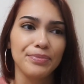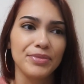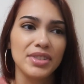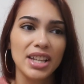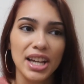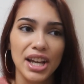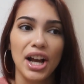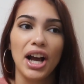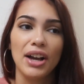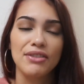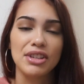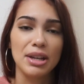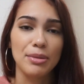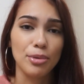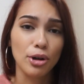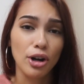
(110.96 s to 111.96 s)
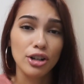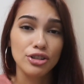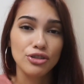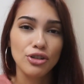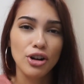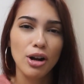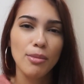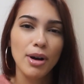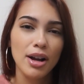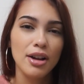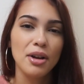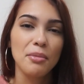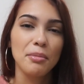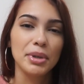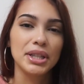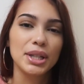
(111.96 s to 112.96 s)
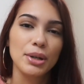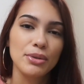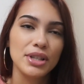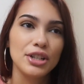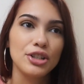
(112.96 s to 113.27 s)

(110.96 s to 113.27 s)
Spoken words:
St. Ives Apricot Scrub. But then I was